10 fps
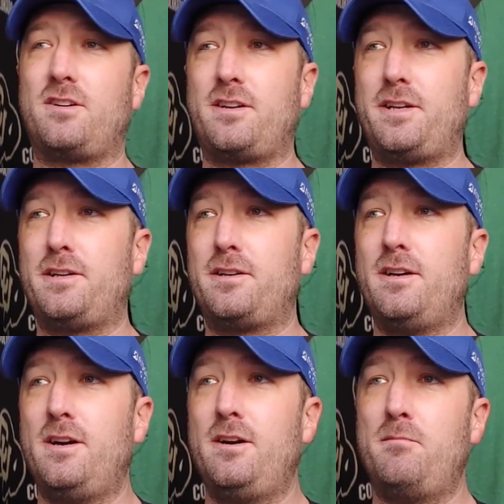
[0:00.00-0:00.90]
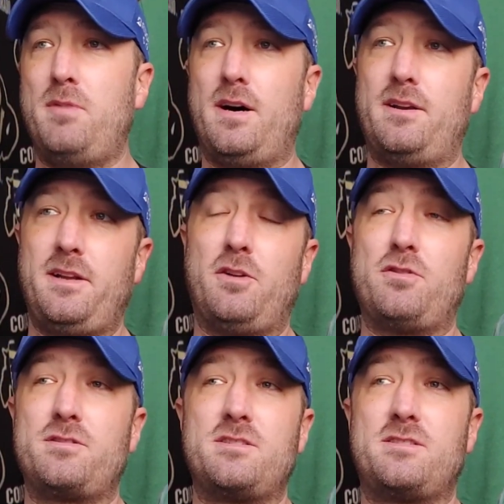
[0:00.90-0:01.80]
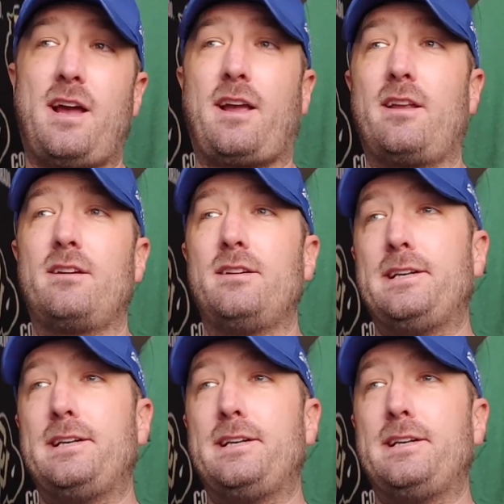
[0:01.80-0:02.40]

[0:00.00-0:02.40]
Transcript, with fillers: on here but you know this is second.